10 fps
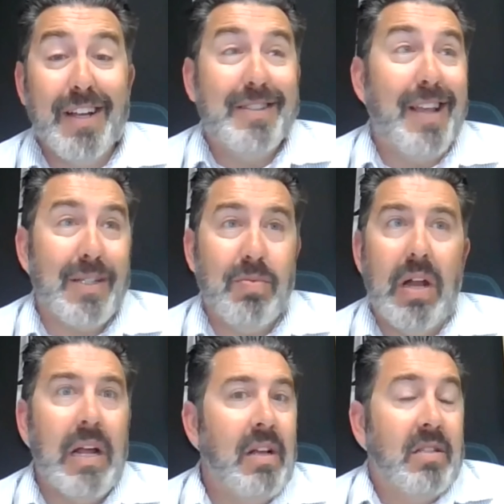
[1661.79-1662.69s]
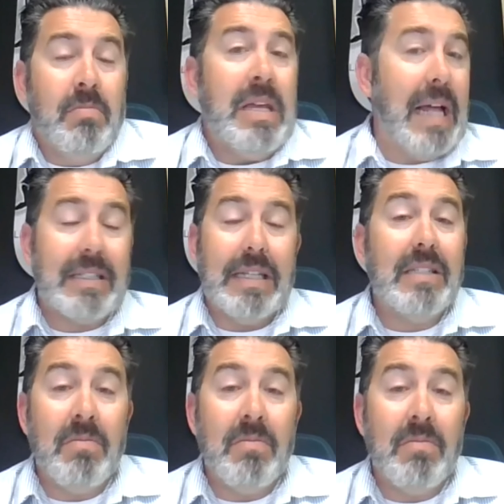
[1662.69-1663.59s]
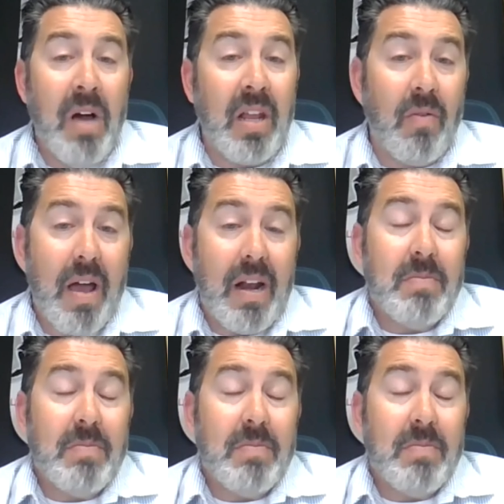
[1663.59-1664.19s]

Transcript: Because guess what? To me, that's easy money, right?